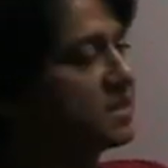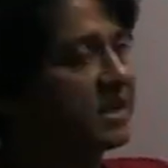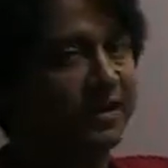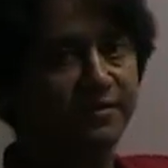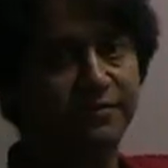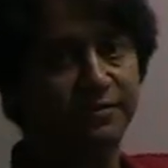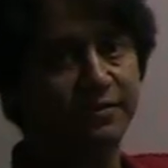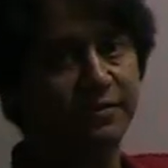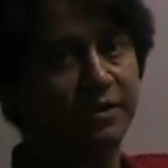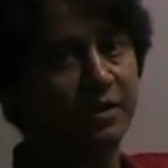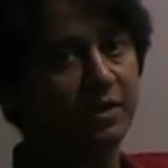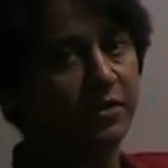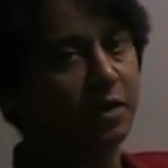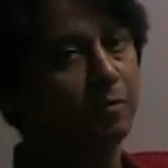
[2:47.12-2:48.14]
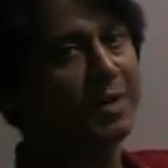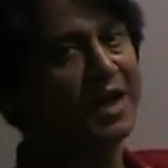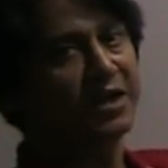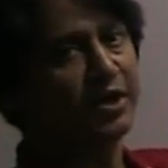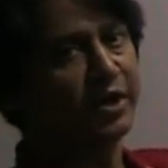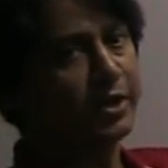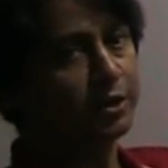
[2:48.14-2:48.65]
F, their
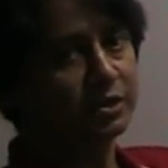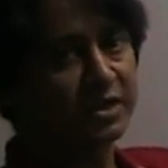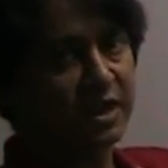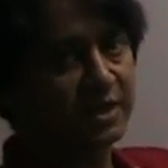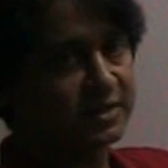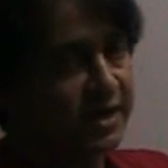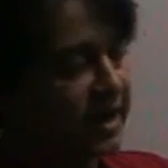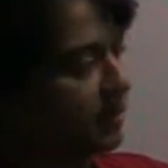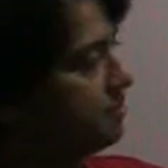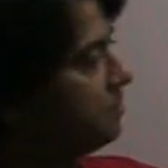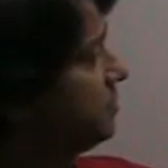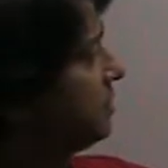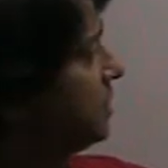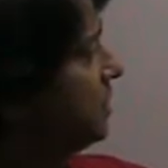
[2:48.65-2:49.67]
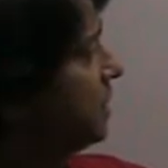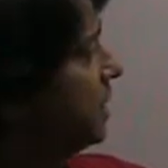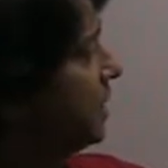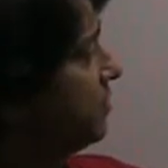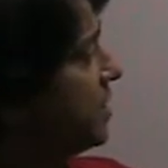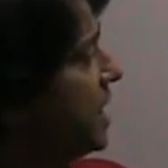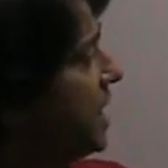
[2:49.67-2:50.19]
magnitudes are same
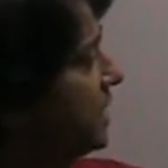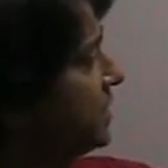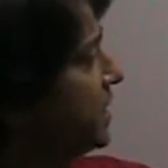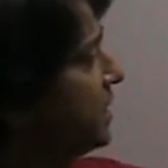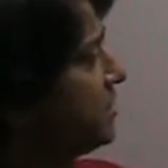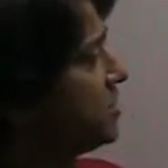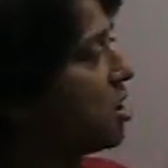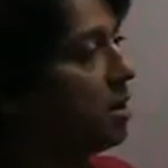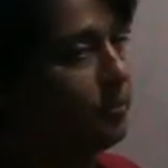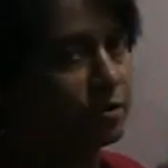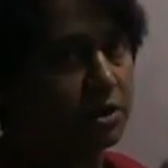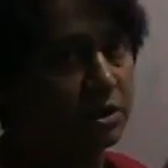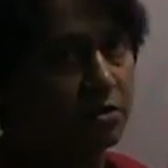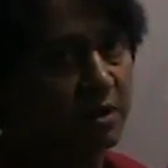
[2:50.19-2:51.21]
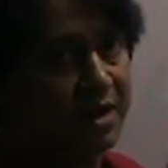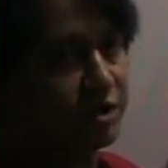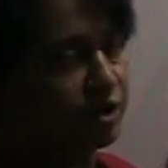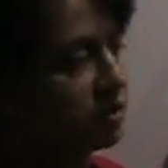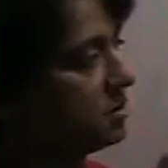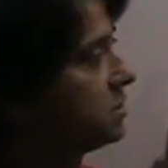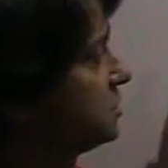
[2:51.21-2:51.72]
and they are acting in the opposite
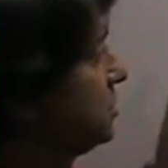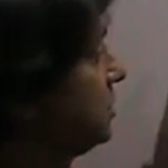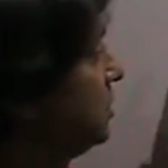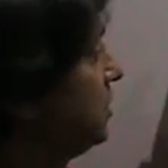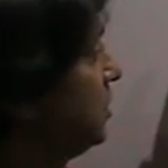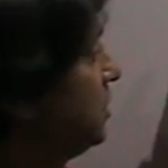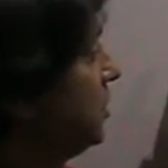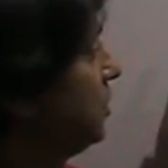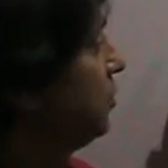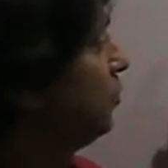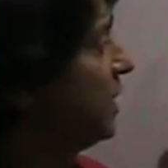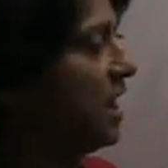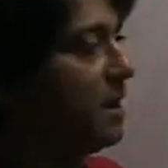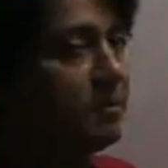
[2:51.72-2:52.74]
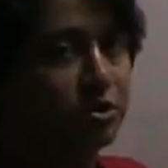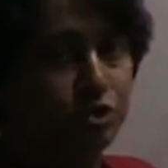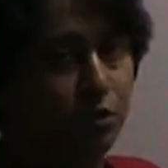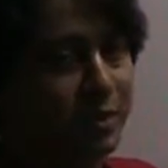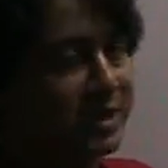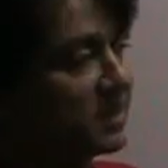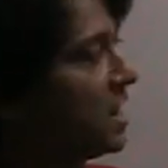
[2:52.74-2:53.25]
directions. Well, I am
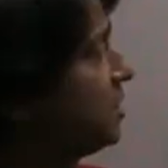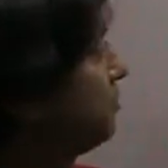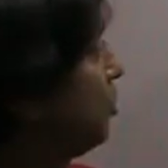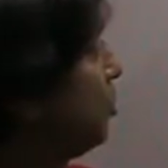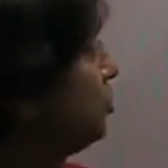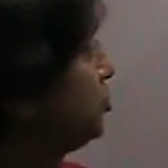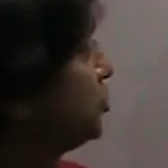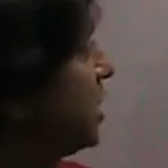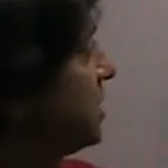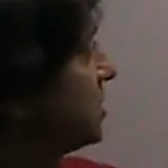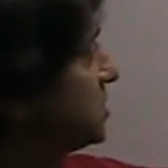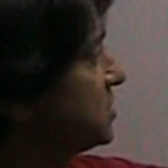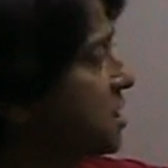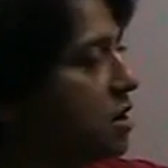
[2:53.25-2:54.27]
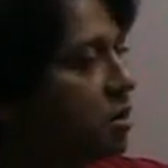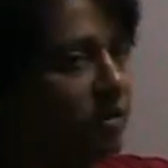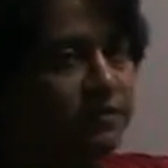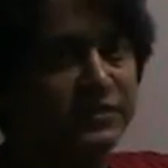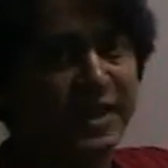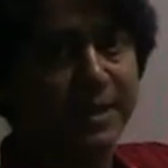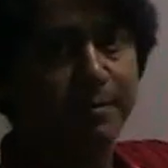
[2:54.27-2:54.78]
assuming that both charges are
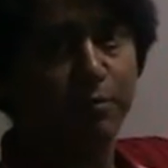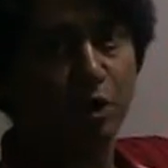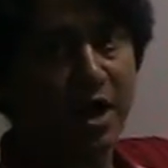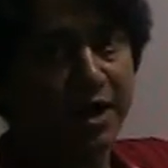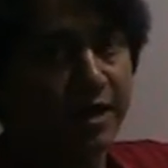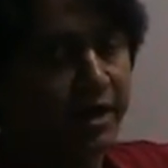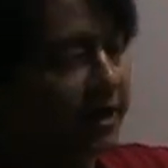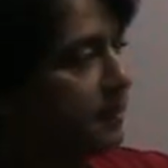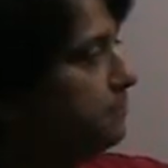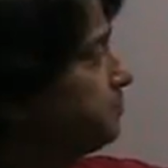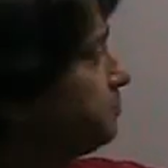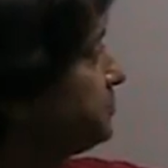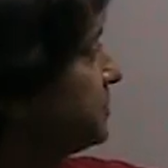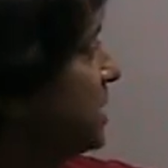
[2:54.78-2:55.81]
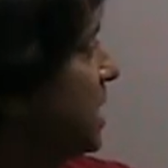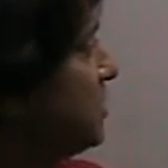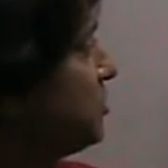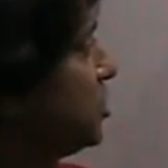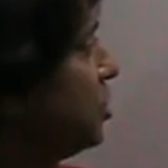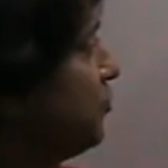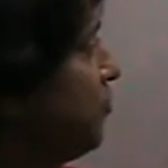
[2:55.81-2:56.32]
of same polarity, and
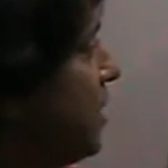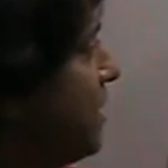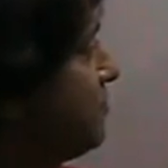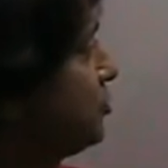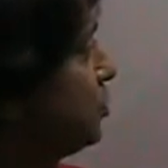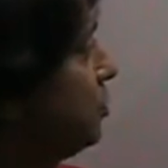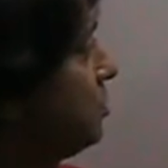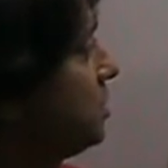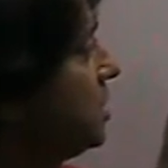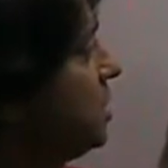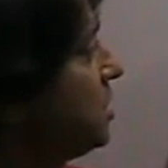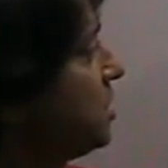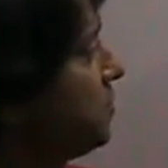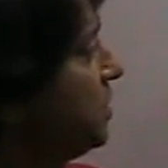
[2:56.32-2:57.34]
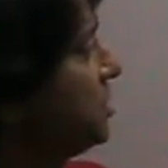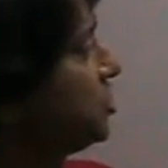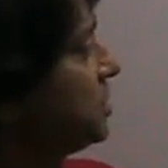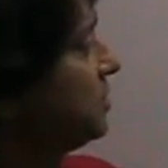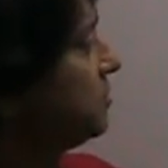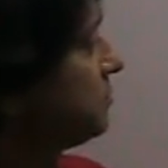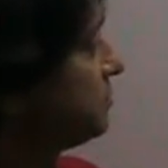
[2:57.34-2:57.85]
therefore I have shown repulsion.